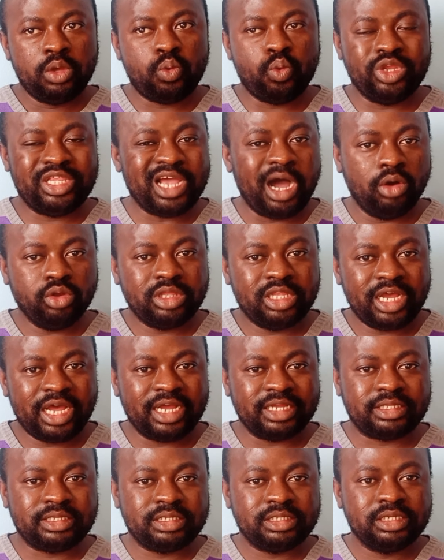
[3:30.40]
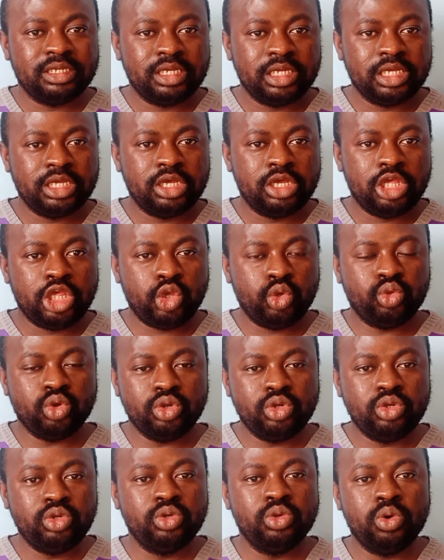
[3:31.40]
Without that, you
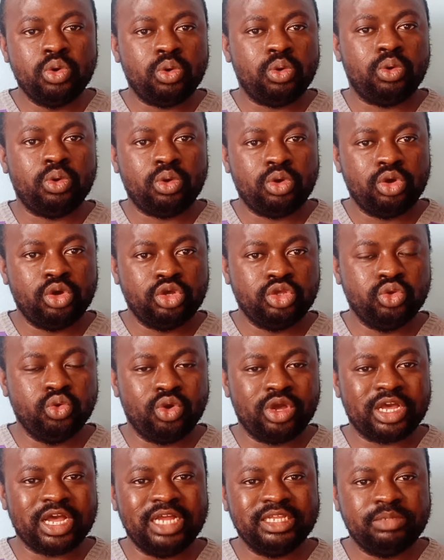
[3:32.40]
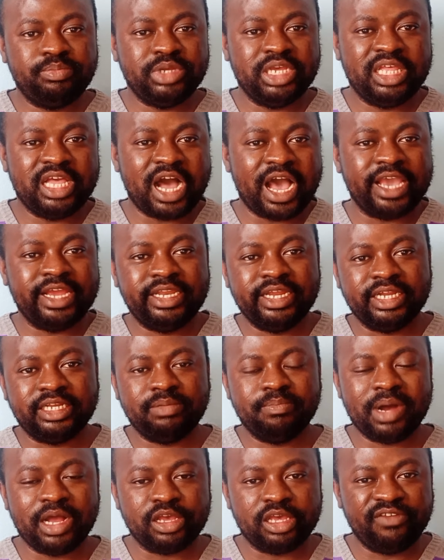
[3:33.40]
don't know. You can't be
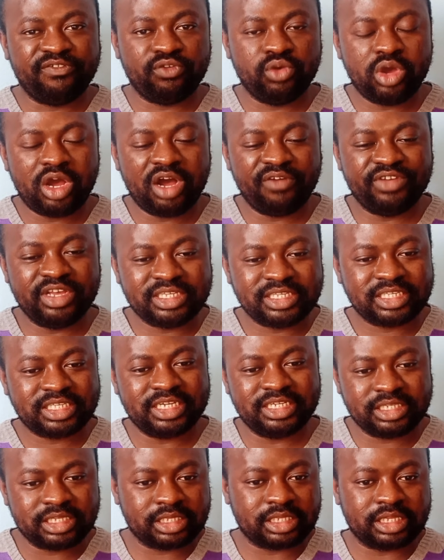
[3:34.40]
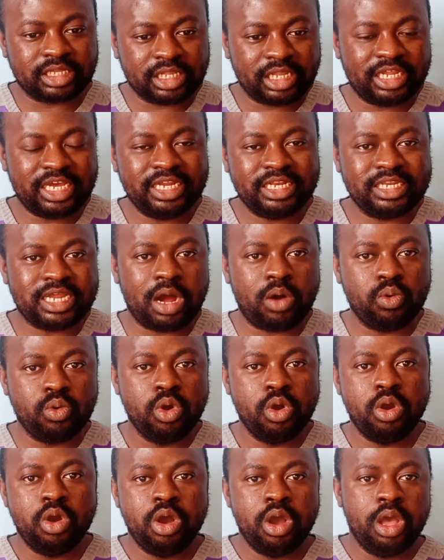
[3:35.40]
guided. But if you have a set laid down